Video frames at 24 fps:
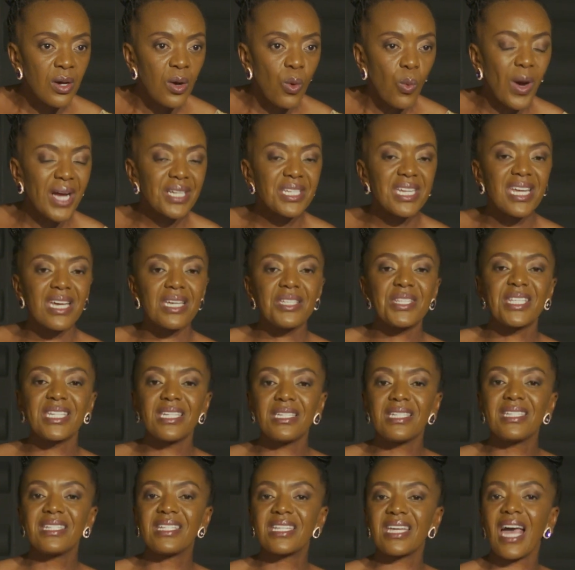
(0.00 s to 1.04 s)
What has
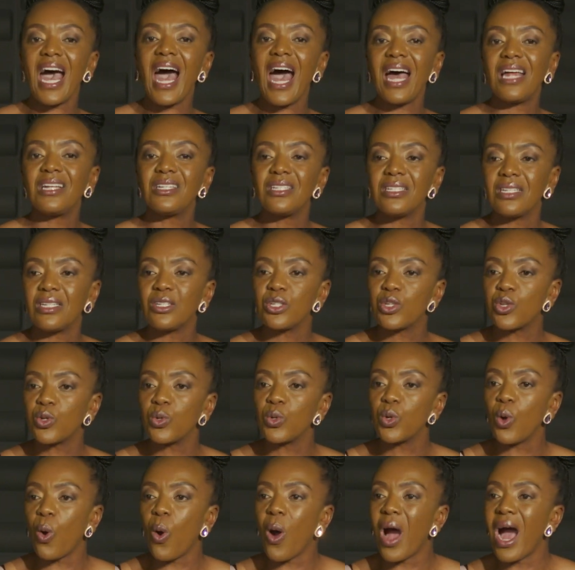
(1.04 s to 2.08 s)
it done to
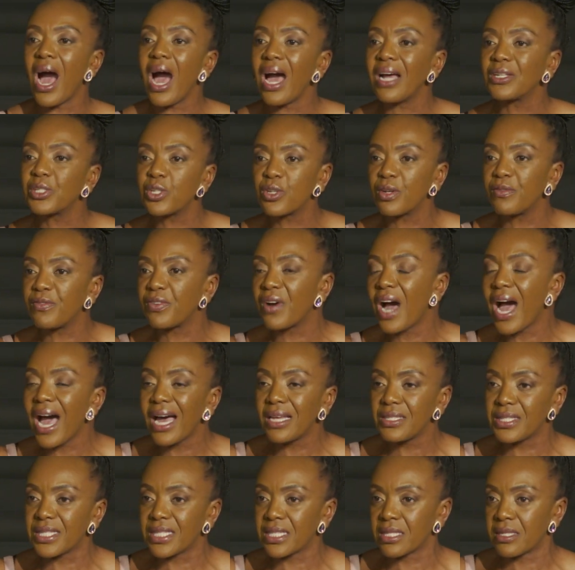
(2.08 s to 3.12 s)
your heart of
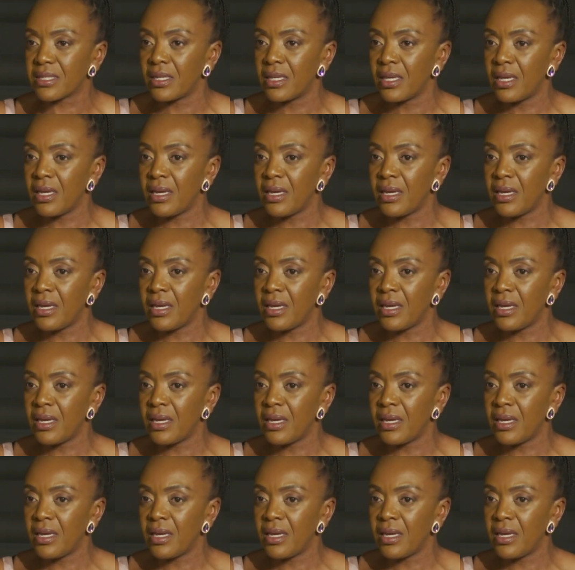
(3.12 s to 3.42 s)
hearts?